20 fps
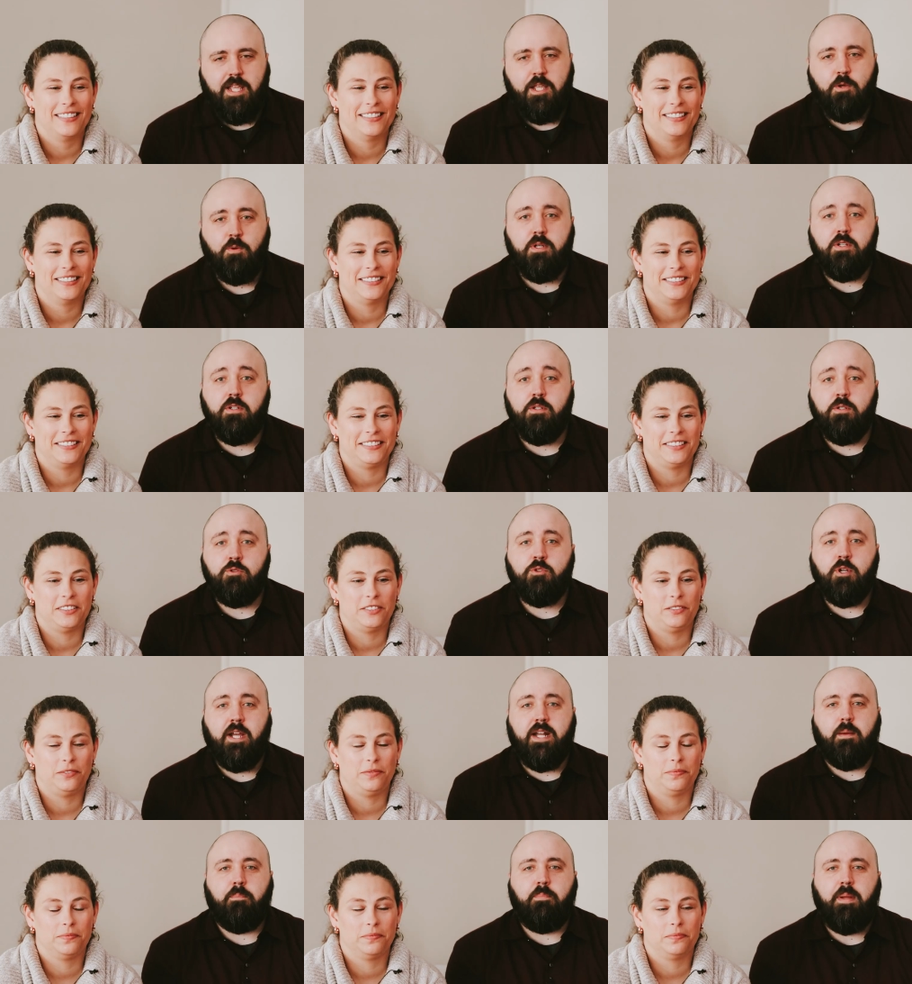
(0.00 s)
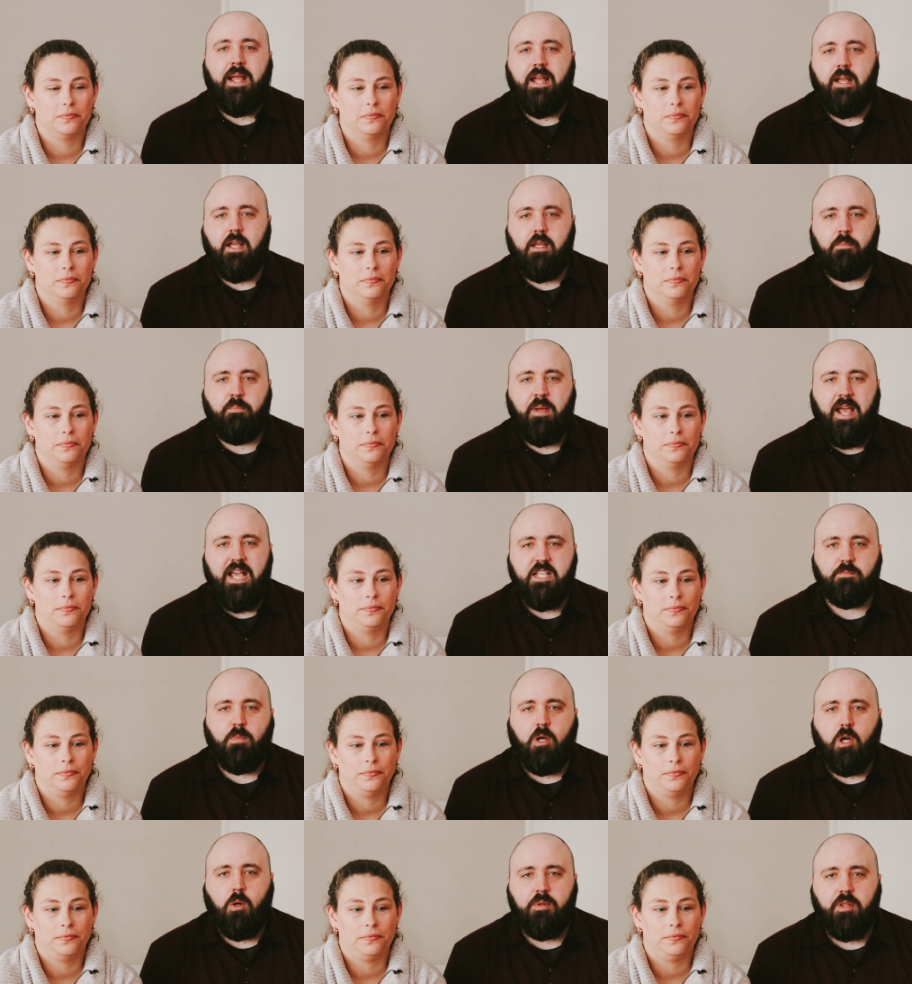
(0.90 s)
Speaker 1: he would try to pa uh,
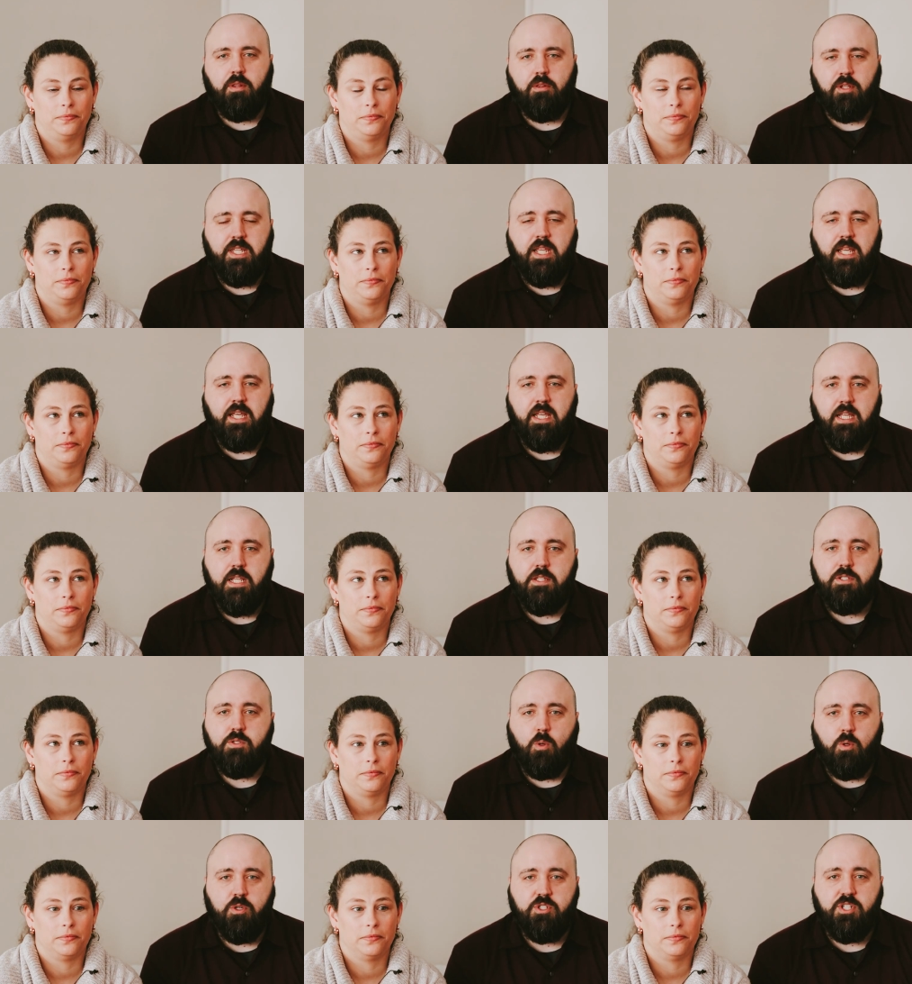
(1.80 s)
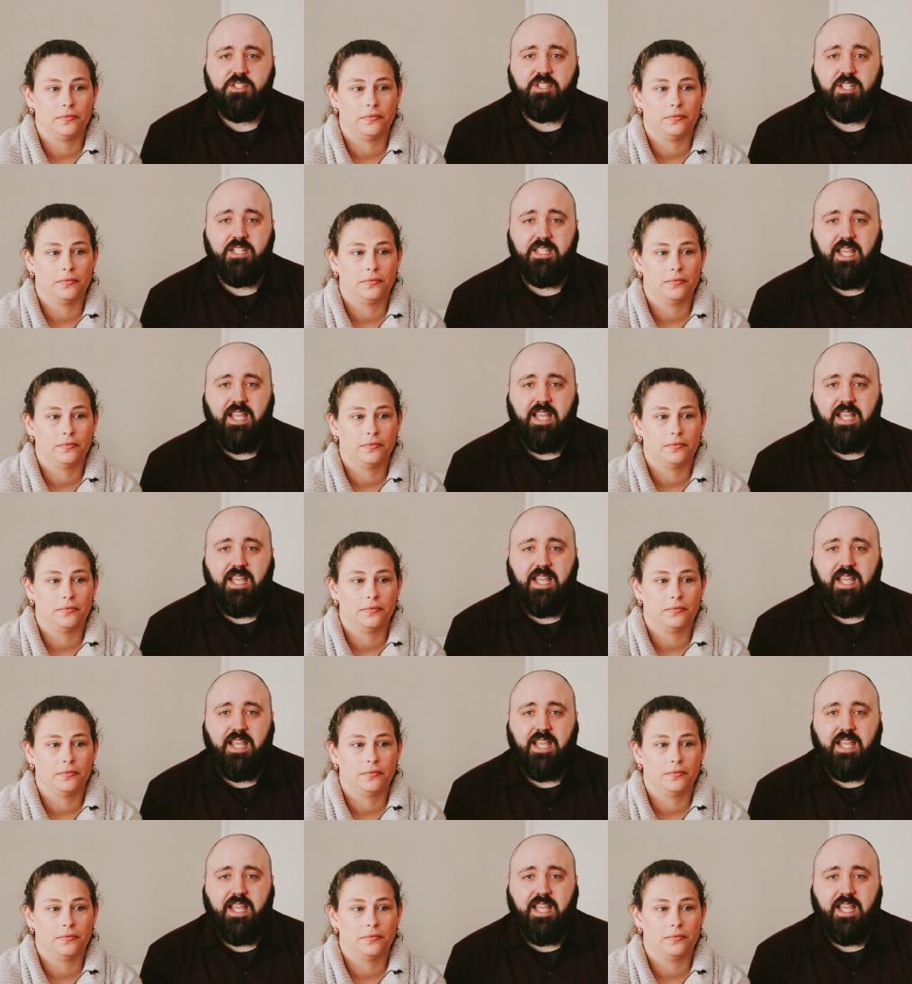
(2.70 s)
pass ball with other kids or just